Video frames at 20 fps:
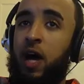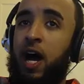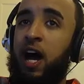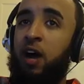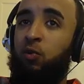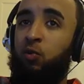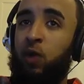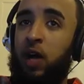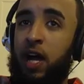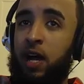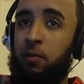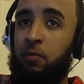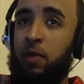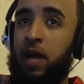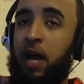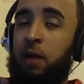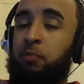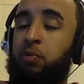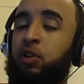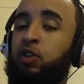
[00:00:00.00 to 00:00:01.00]
I rap,
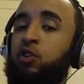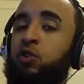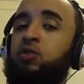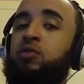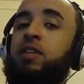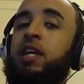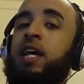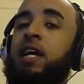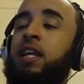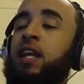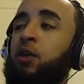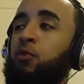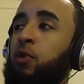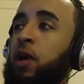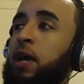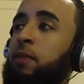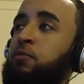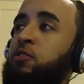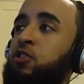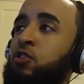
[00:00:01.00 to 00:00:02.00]
I produce, and I
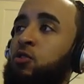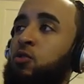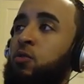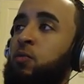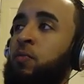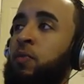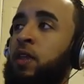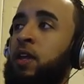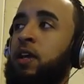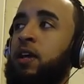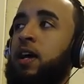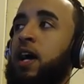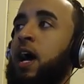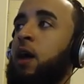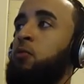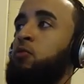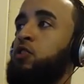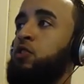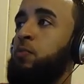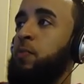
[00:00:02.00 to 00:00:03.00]
rap too. I
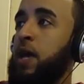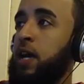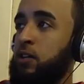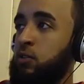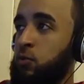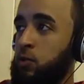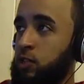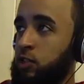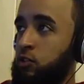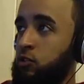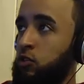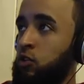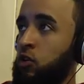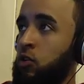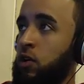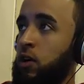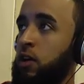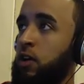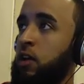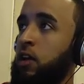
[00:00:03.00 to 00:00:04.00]
respect what you're
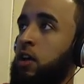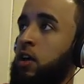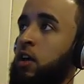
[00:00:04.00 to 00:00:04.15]
doing.